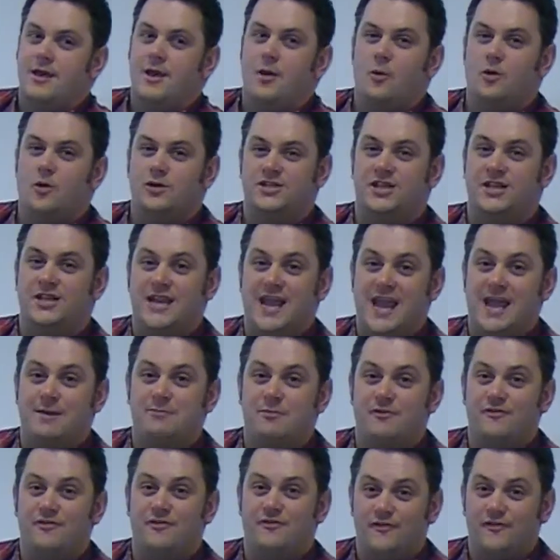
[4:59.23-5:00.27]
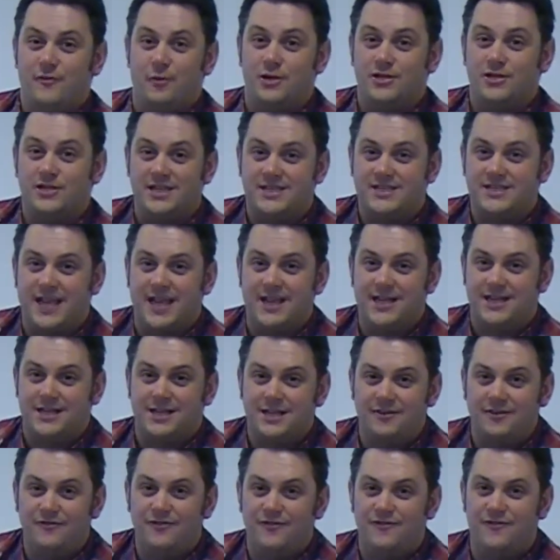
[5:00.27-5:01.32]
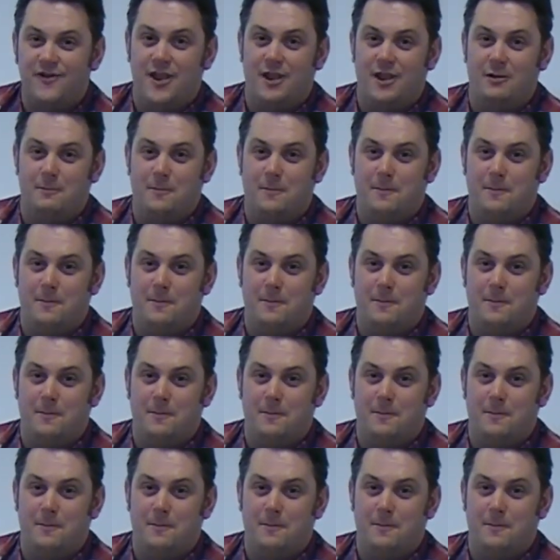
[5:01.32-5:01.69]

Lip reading: What's the name of what's the title of the film?